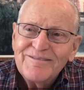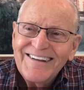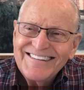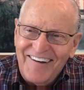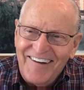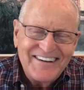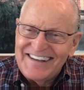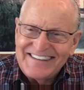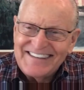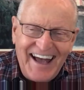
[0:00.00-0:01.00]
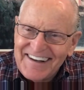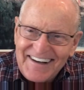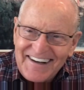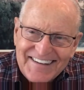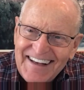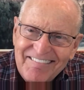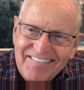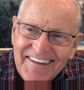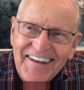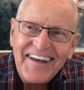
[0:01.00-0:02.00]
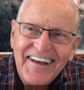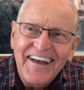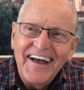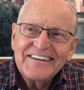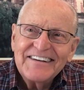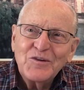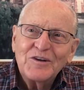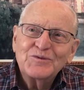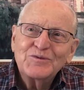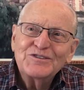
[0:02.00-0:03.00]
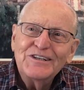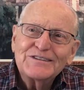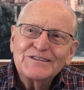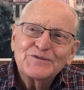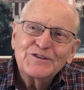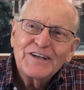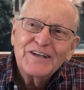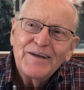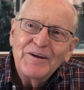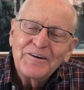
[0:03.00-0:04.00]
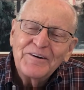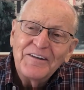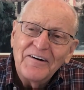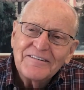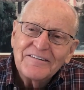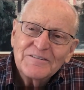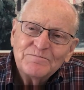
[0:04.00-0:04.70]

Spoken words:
So it's exactly the same thing as it was when Jesus first came here on the earth.